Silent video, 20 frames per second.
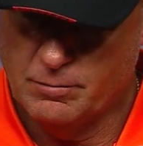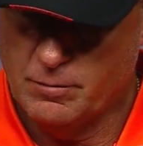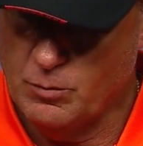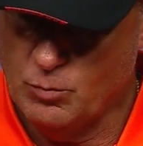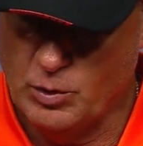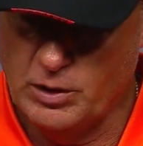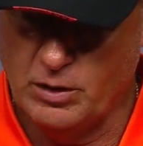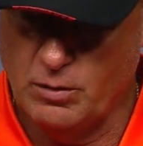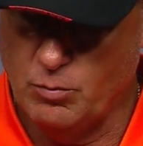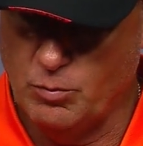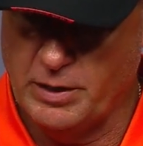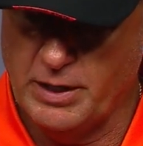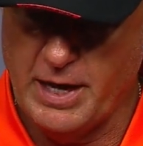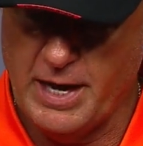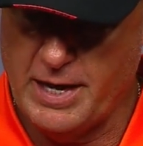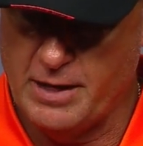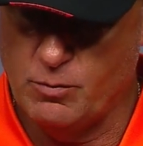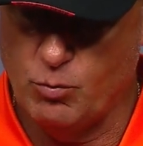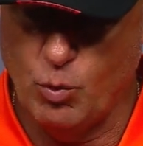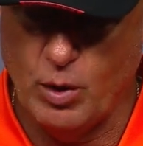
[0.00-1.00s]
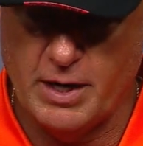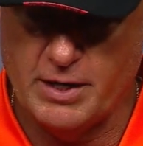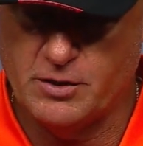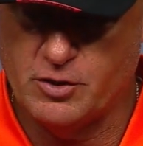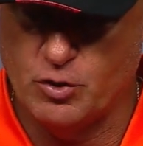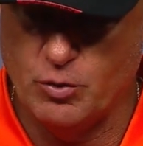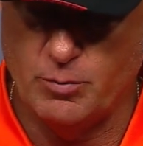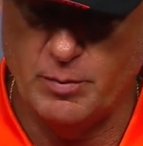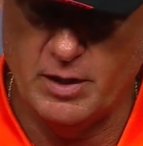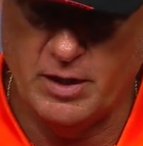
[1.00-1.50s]
We had way
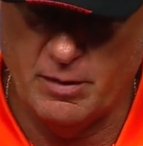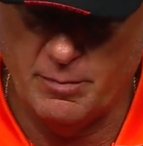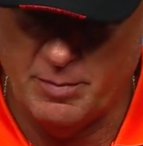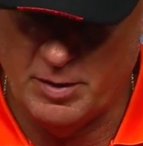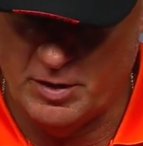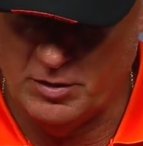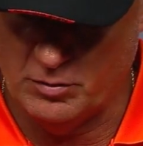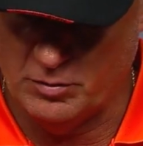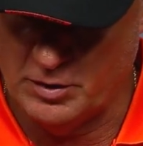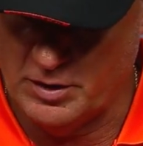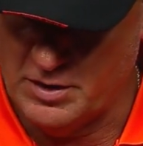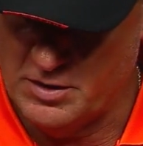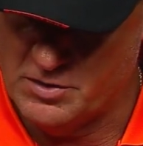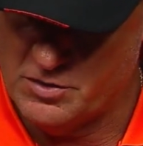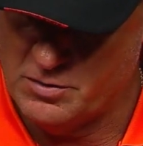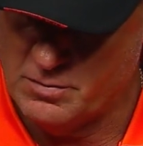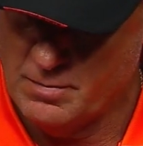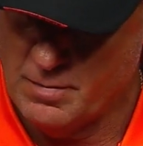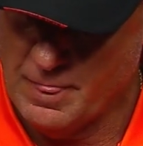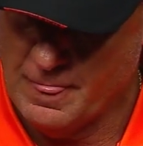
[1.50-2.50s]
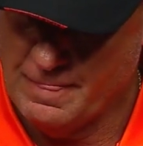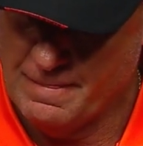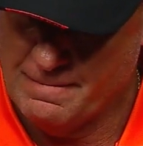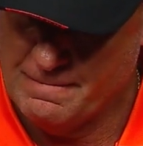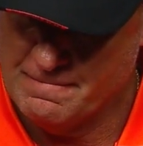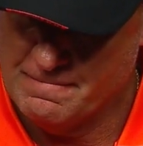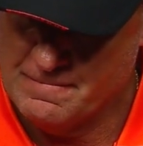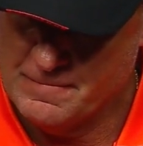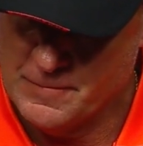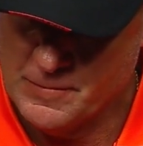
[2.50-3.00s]
too many penalties.
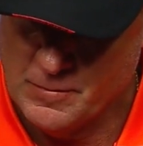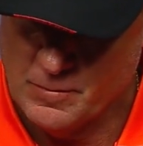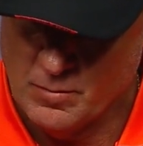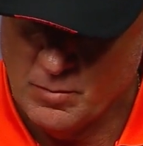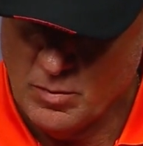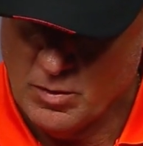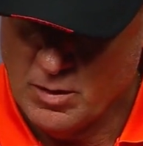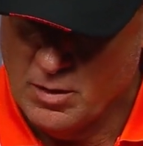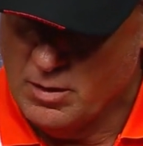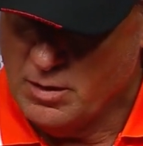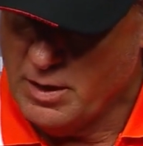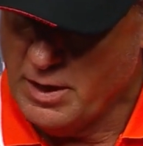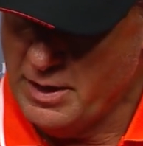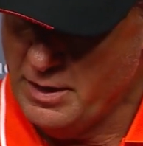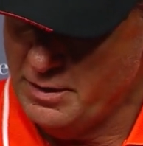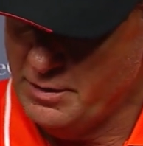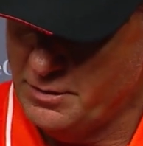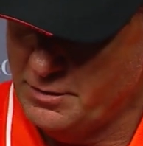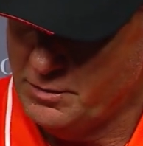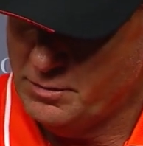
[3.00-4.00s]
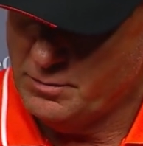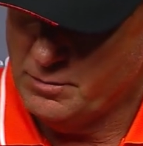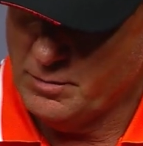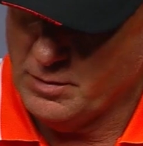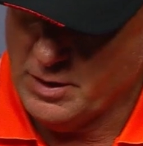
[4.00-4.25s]
And